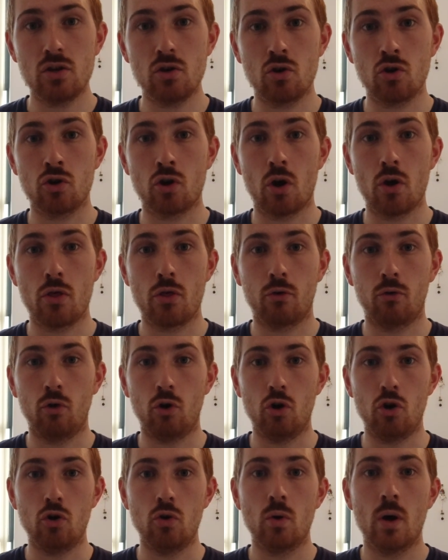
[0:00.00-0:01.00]
You can go
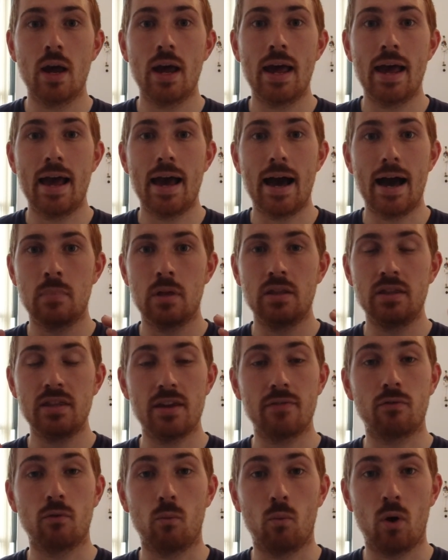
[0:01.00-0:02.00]
through
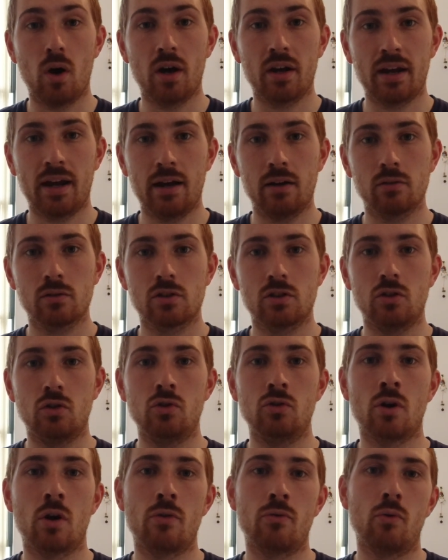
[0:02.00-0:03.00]
different workouts. You
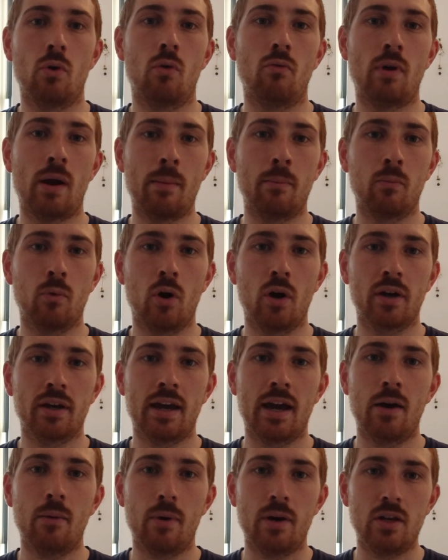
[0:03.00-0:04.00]
can go through a ramp
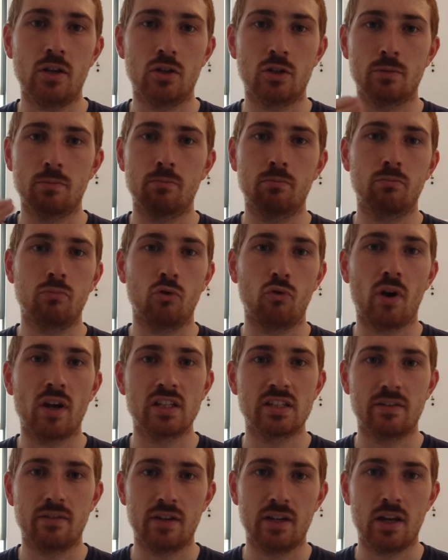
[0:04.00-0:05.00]
workout where you just
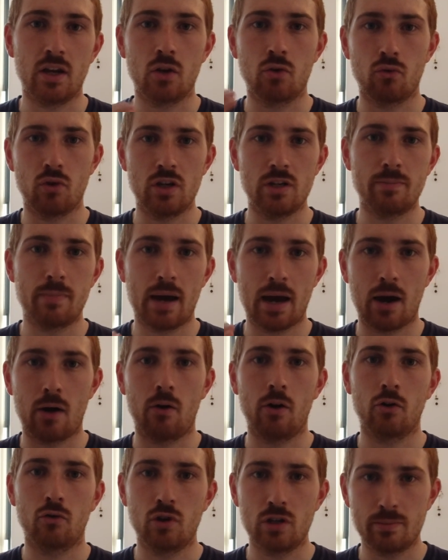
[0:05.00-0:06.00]
progressively increase
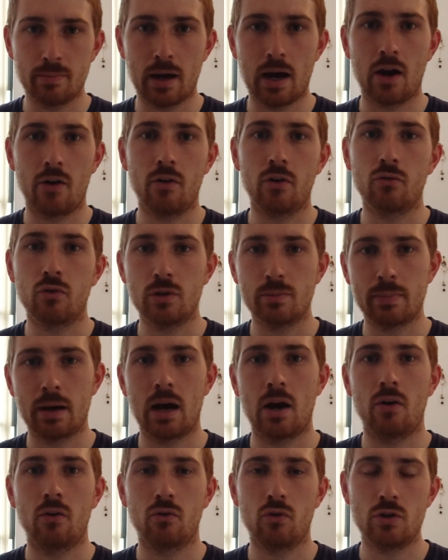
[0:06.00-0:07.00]
power, increase power, increase
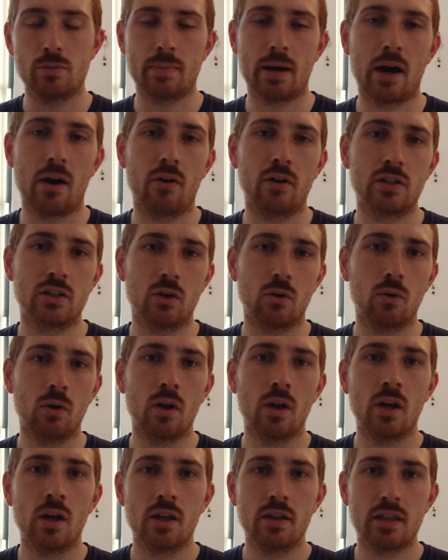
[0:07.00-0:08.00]
power, increase power until
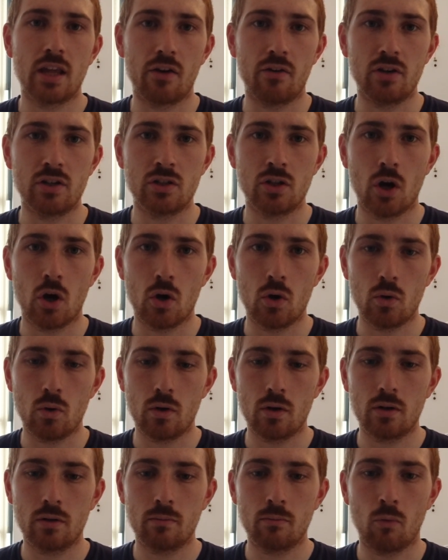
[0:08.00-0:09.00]
there is no
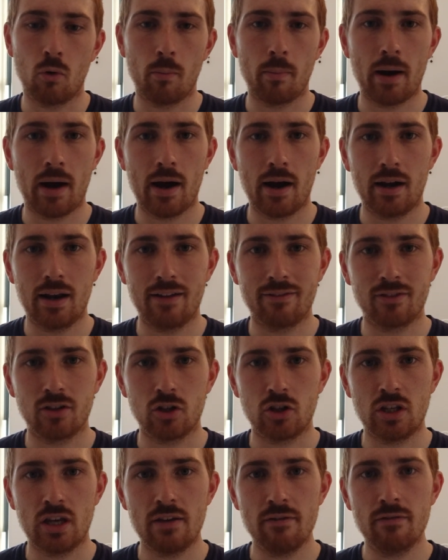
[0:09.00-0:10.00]
more power left to
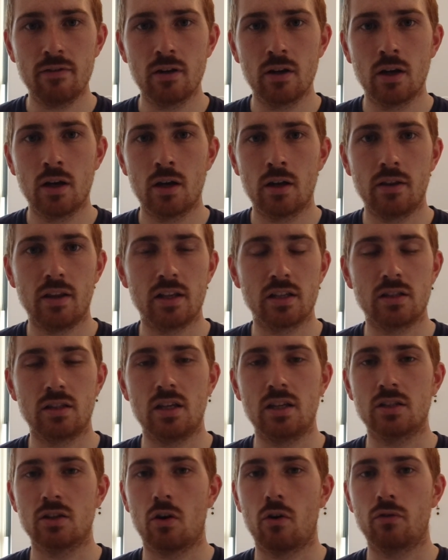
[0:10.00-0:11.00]
give. This,
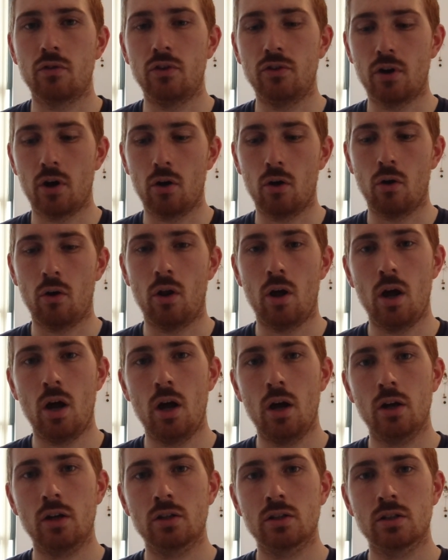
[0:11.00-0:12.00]
these are often done on
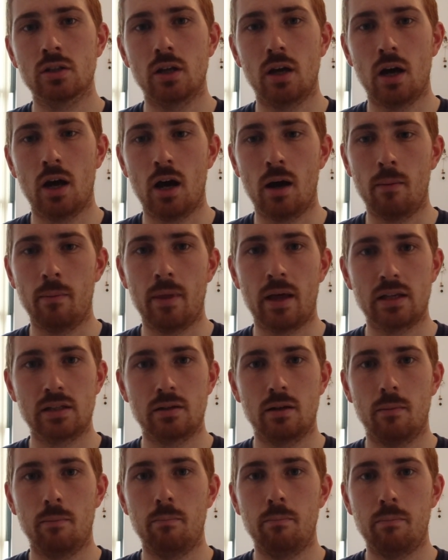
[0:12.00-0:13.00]
ergs. Um, that's
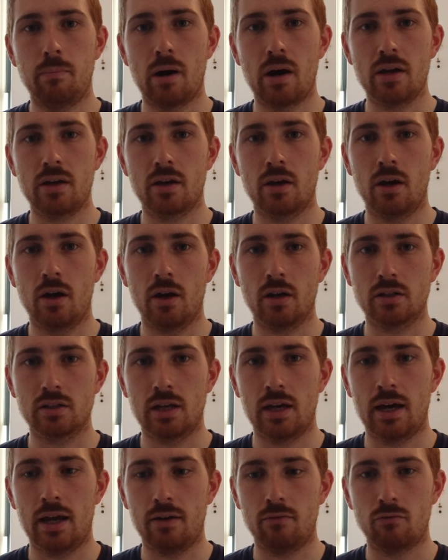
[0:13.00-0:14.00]
bike ergs
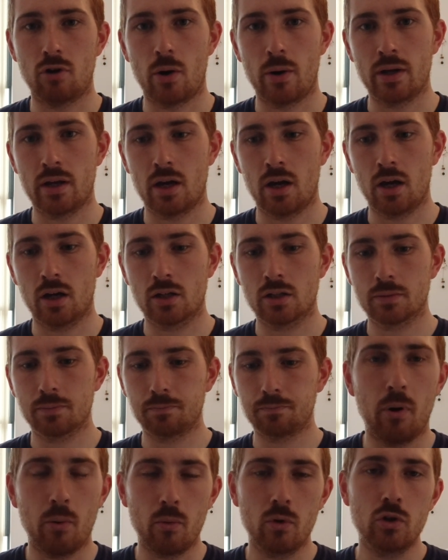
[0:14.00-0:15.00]
and rowing ergs.
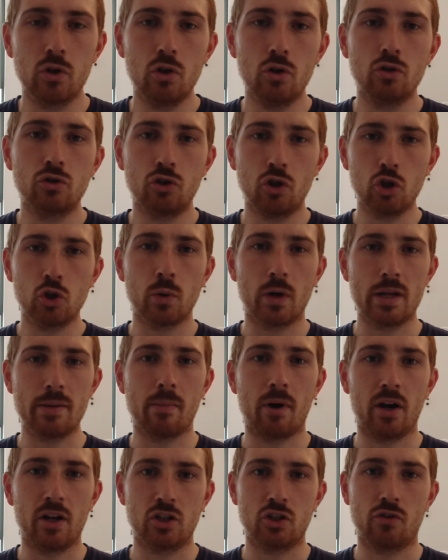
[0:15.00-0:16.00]
But we'll use 220
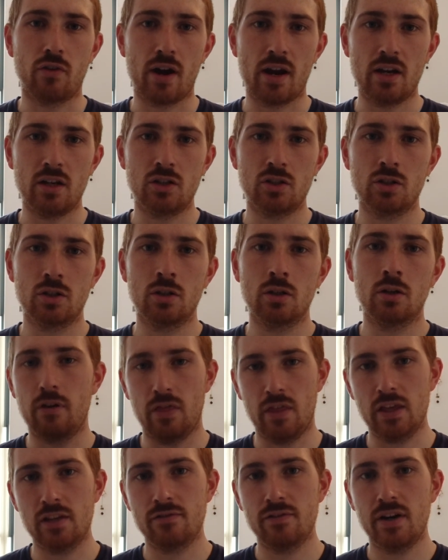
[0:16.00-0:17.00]
minus your age for
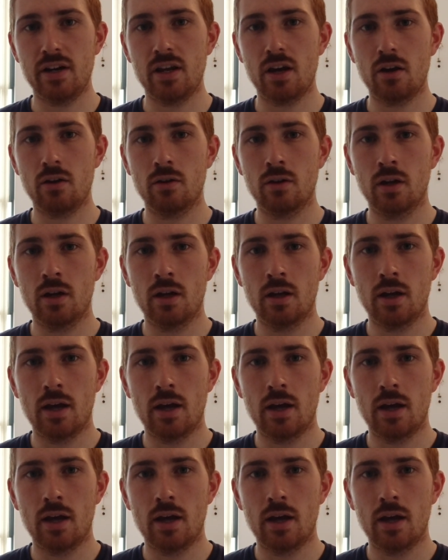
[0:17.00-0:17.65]
this video.